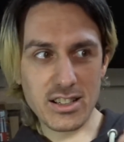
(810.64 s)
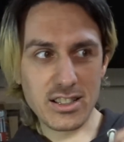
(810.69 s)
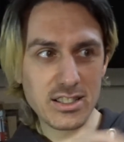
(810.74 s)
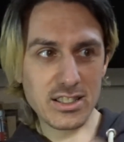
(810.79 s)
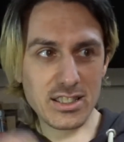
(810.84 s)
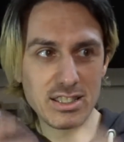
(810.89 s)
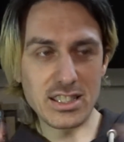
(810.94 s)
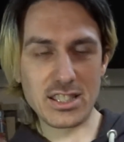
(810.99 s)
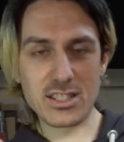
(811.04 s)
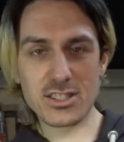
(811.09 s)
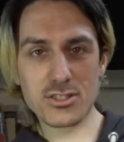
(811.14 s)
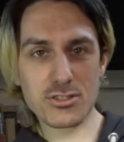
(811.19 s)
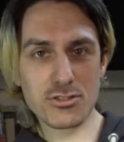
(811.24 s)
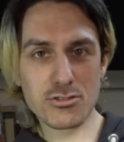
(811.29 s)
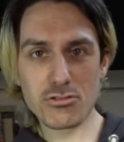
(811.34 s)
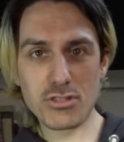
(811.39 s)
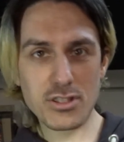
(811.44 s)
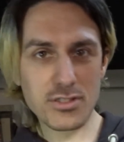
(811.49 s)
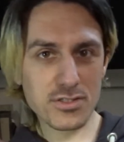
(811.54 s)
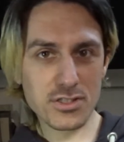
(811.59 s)
then
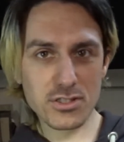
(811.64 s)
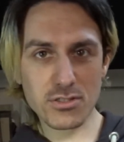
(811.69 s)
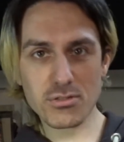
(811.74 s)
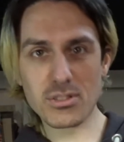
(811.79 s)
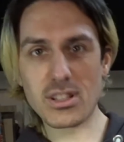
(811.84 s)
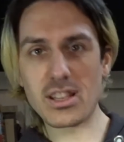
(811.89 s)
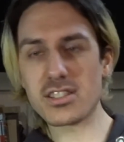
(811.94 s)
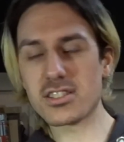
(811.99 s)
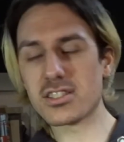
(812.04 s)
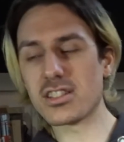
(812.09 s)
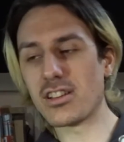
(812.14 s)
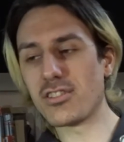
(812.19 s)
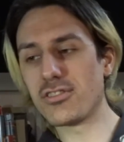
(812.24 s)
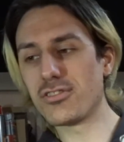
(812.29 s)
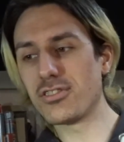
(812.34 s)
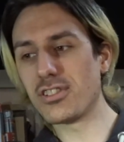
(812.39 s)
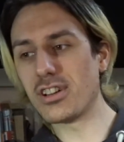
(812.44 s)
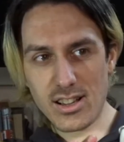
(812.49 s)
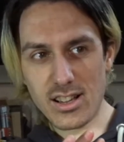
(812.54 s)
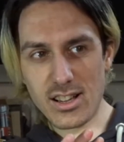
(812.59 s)
drift and all that
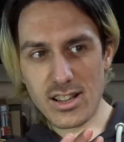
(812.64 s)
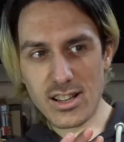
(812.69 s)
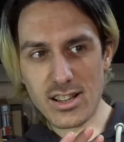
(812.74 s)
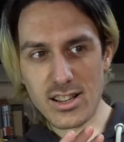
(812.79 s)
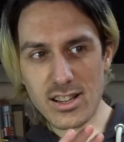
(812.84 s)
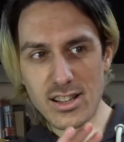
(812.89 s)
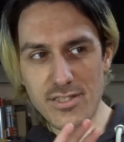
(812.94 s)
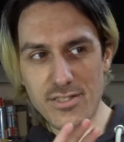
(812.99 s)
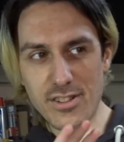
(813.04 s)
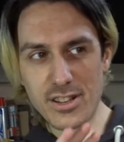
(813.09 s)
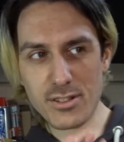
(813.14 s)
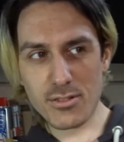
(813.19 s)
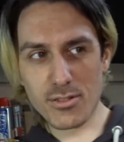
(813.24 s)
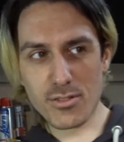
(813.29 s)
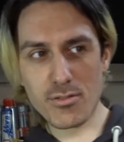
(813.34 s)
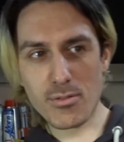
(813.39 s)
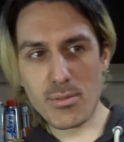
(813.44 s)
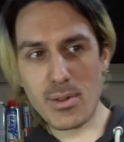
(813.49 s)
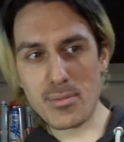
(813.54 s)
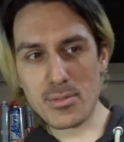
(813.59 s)
stuff. If anyone
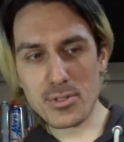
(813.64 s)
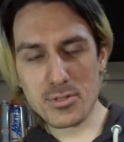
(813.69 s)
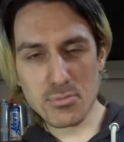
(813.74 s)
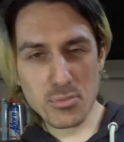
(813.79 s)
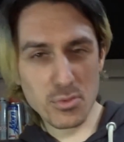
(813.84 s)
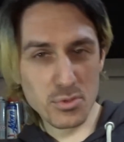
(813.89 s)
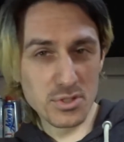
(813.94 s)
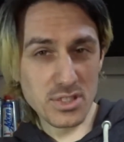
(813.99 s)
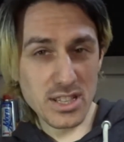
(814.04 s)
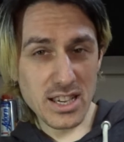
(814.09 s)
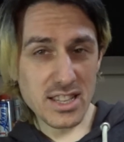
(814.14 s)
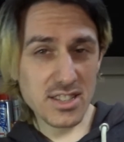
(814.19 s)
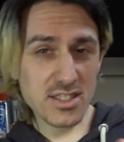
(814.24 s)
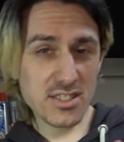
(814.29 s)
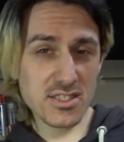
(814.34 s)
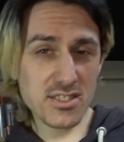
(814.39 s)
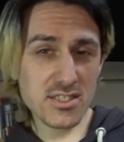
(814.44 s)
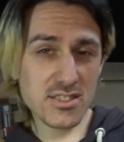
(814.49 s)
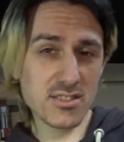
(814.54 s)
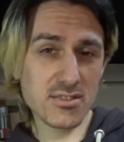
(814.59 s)
remembers More
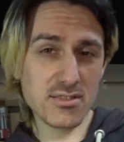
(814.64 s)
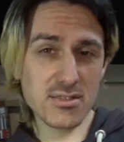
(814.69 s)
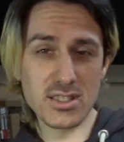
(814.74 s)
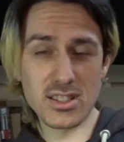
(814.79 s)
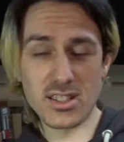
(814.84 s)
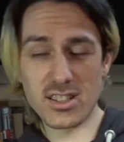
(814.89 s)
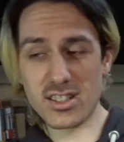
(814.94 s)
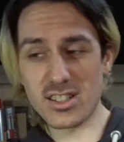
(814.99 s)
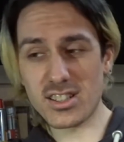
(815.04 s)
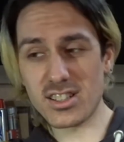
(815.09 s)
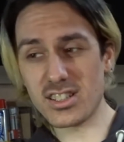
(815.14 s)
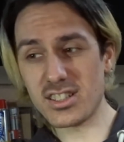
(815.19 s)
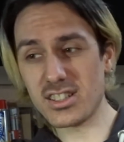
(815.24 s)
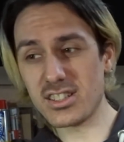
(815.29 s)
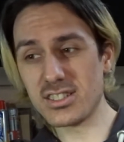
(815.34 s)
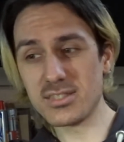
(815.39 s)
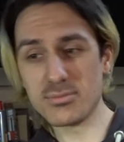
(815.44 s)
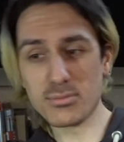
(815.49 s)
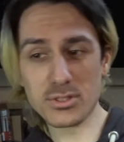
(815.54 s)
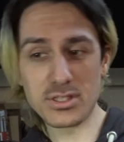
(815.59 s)
Death
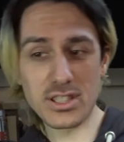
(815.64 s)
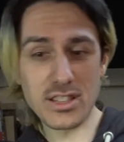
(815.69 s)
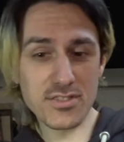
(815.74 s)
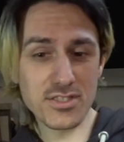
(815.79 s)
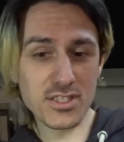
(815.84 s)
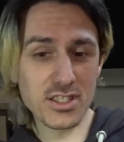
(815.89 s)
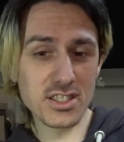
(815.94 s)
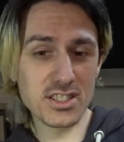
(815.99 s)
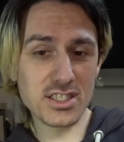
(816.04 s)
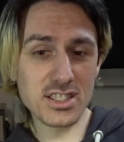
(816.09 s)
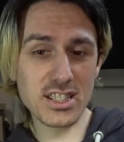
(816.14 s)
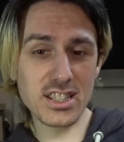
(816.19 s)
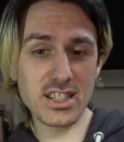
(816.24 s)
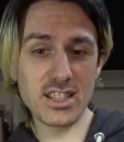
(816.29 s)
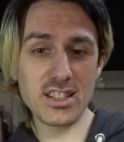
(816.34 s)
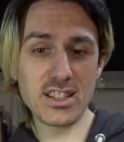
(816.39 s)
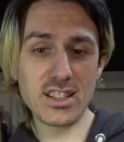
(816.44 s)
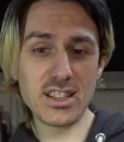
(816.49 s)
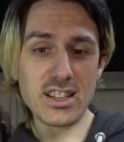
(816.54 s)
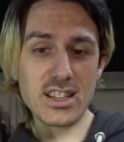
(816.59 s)

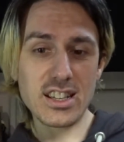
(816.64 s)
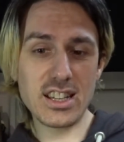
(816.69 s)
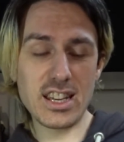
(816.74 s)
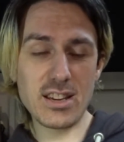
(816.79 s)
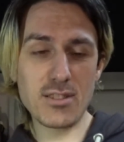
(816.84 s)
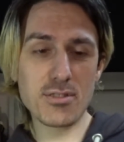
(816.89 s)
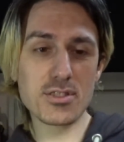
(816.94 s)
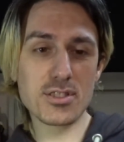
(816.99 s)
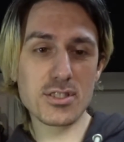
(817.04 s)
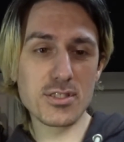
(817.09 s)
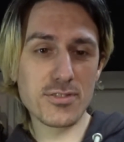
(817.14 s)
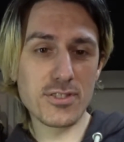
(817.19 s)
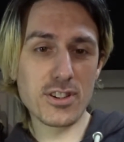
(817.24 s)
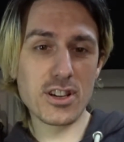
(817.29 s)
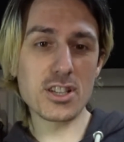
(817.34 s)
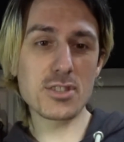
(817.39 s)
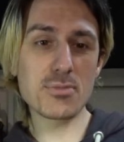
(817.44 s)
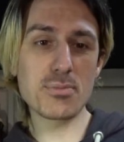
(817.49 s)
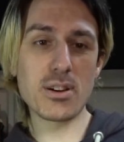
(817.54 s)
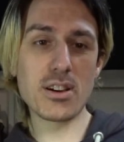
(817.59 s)
13, he was the
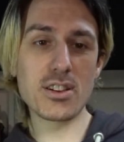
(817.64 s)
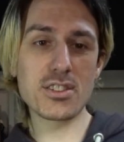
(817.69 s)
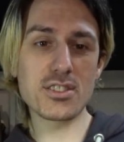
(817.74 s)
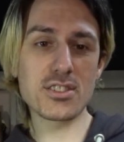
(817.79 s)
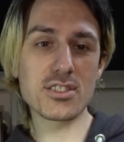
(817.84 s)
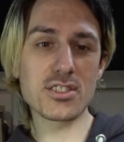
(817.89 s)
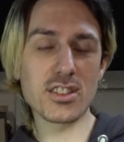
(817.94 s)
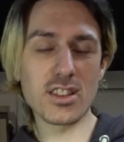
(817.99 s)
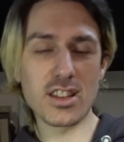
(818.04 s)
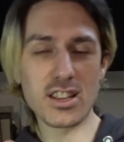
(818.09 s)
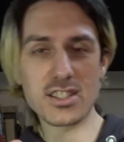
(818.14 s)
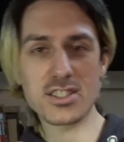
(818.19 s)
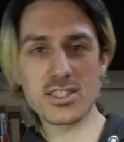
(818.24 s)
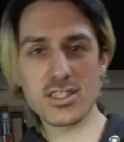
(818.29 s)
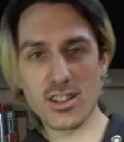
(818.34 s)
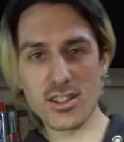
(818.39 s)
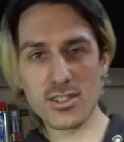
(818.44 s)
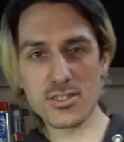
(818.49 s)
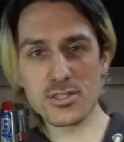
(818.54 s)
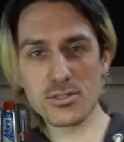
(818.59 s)
first person to like
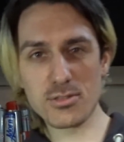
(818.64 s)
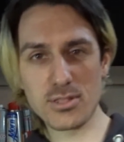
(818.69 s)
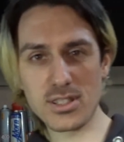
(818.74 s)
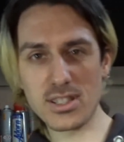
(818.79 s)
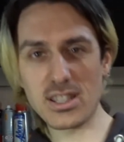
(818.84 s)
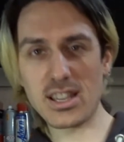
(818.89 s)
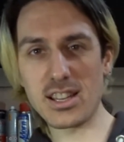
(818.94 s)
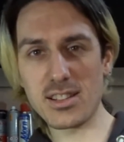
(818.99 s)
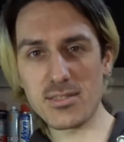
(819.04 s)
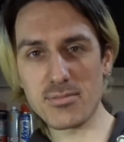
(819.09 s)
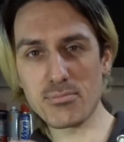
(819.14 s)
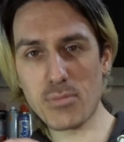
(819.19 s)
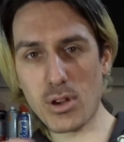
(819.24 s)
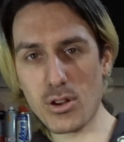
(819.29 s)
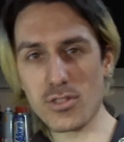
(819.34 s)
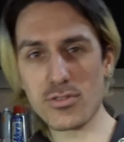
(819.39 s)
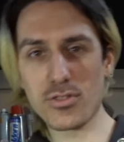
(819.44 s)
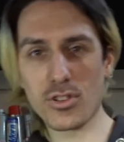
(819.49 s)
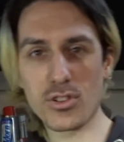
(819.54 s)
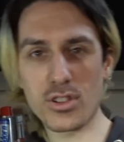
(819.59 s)
start doing that
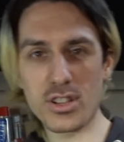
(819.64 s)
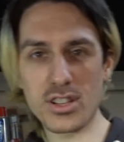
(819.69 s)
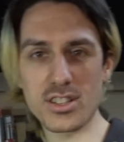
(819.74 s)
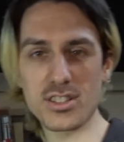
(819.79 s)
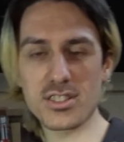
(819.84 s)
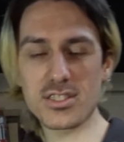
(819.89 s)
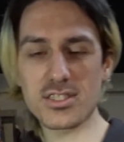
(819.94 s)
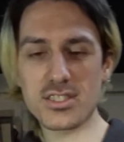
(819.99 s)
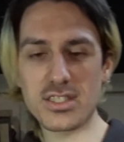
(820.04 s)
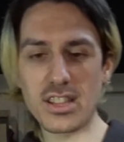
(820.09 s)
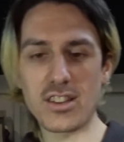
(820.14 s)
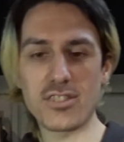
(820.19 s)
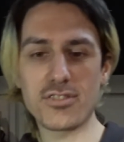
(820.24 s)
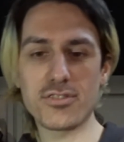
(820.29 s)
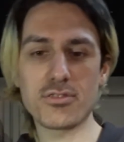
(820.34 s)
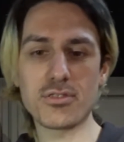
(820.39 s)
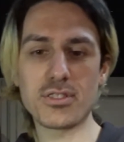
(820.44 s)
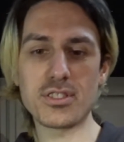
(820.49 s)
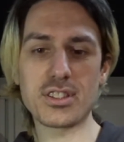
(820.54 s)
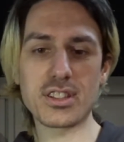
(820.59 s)
motovlogging
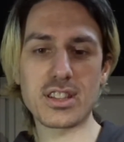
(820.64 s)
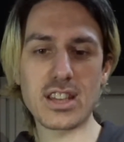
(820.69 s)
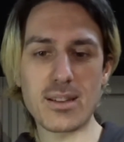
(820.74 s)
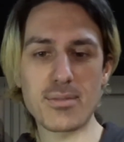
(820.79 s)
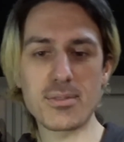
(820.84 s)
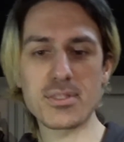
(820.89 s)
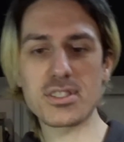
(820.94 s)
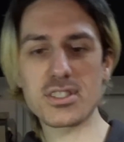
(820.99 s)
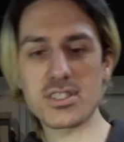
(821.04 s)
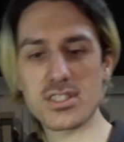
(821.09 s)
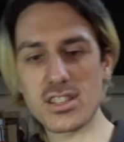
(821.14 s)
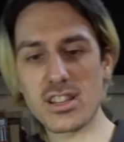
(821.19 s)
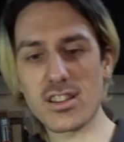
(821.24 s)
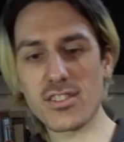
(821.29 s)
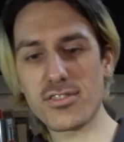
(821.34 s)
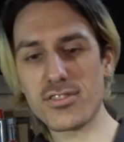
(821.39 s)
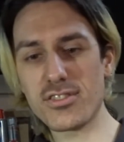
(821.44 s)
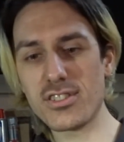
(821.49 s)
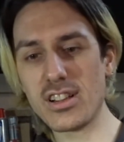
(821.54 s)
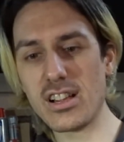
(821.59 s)
stuff with the cameras and
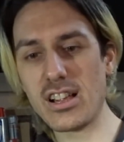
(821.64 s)
stuff,